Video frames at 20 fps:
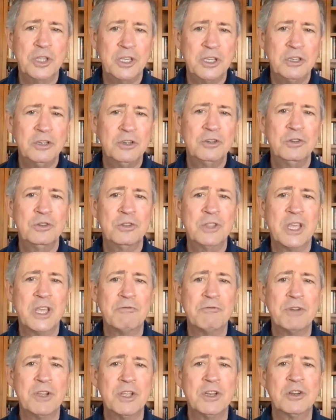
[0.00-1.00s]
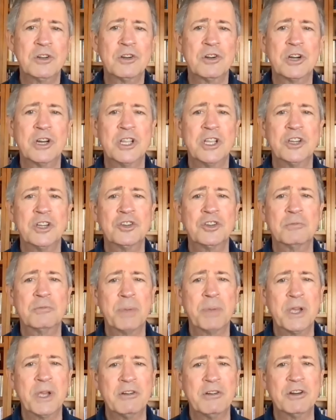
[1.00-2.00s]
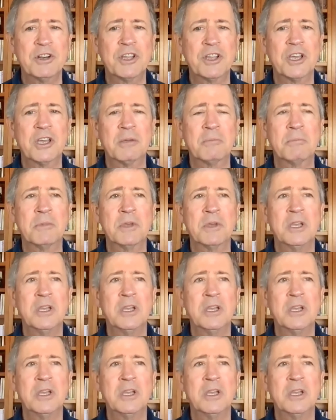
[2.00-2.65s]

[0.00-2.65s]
into that reincarnation paradigm,